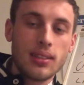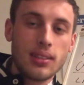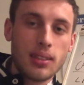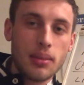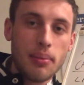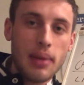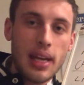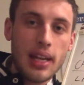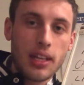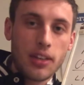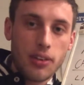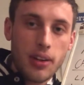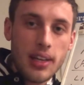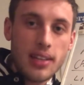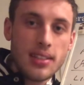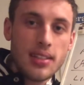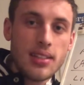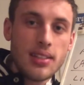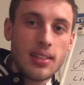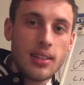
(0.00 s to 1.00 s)
demand
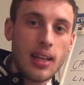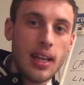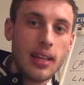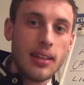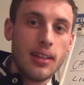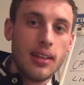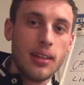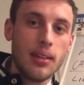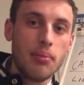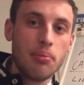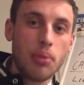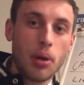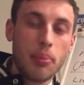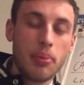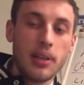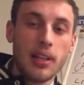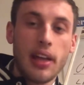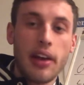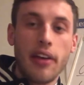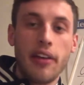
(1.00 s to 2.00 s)
increases and the
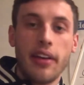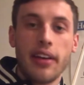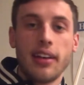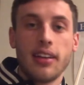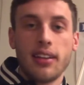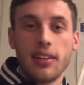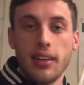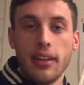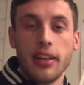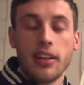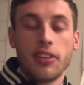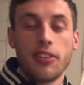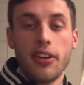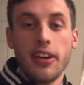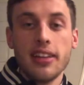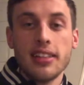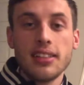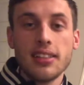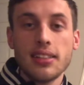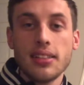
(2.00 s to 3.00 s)
popularity
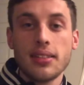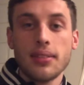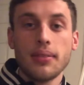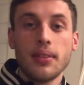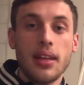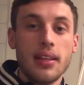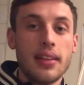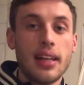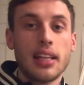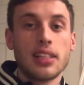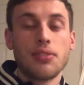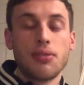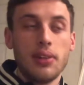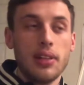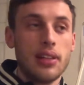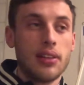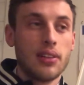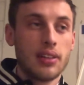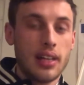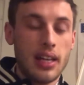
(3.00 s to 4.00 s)
increases, that's
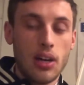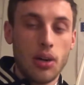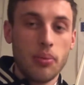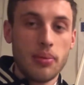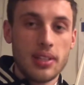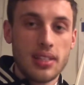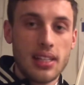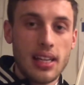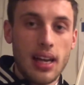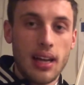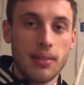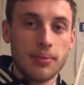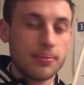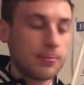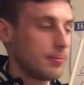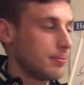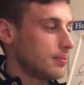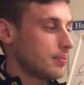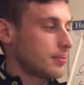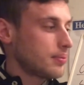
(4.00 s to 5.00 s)
really going to help this out
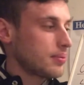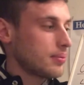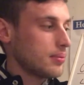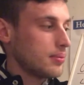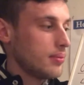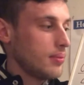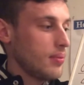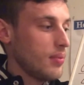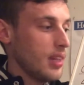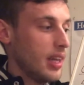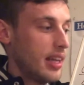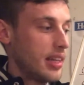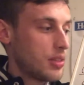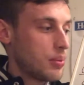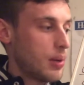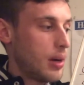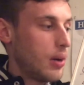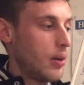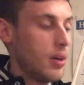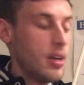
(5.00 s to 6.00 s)
as
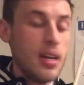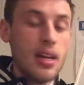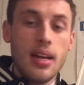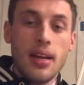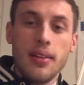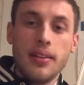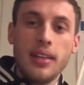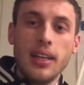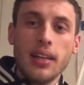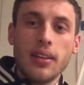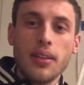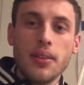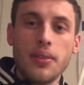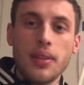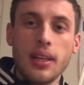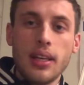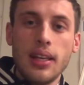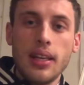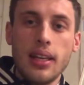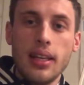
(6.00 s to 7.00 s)
well. The other
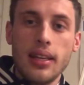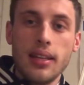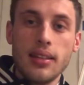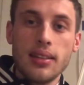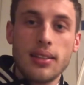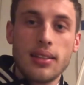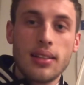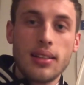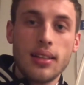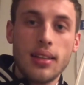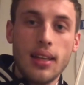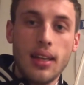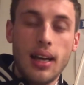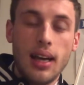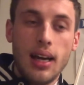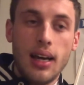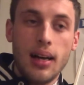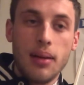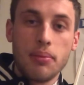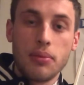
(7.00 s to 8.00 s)
thing is
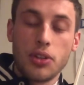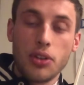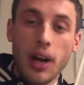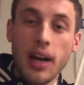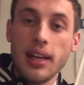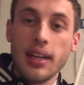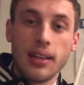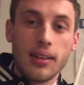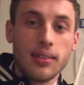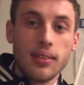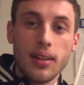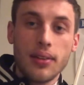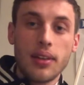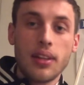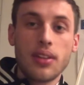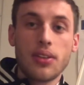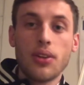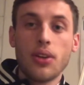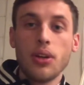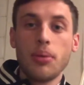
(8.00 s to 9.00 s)
grading. I
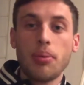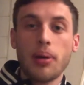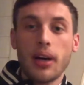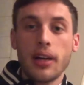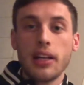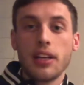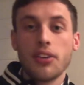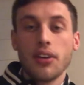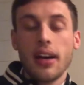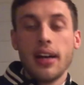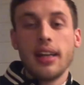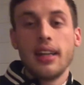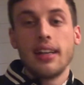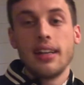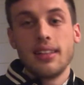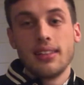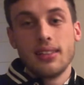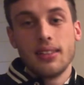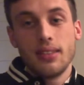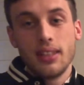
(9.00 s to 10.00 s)
think third-party grading
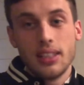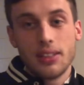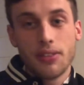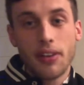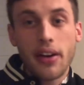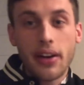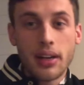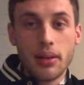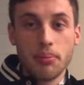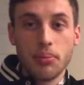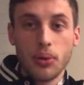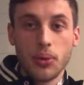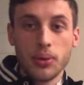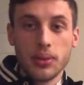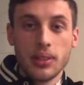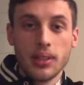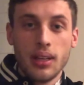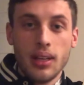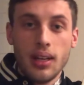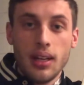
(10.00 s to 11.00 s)
is very
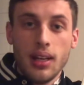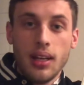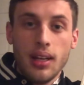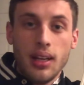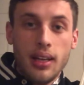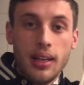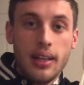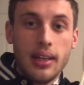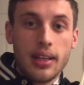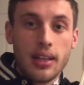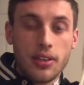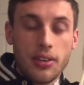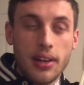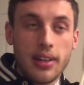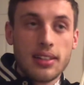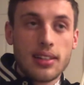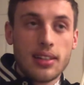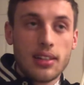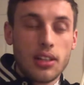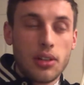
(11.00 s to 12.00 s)
important in
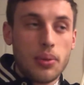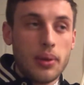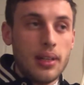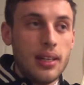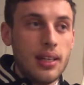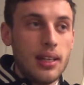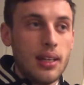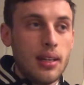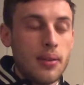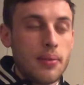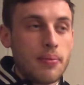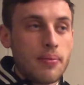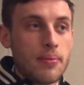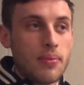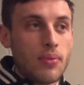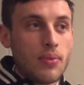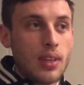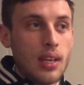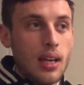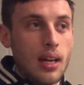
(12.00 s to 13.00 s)
increasing liquidity.
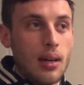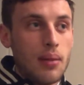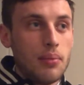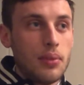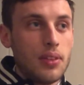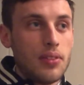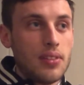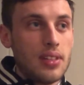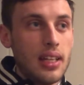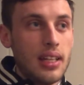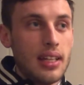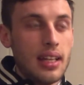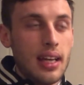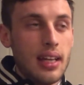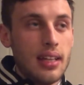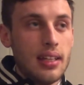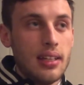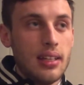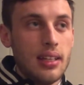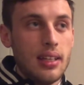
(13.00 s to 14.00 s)
You've seen that
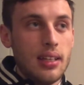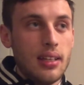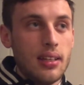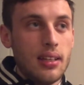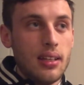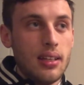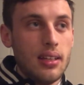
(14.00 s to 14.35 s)
in the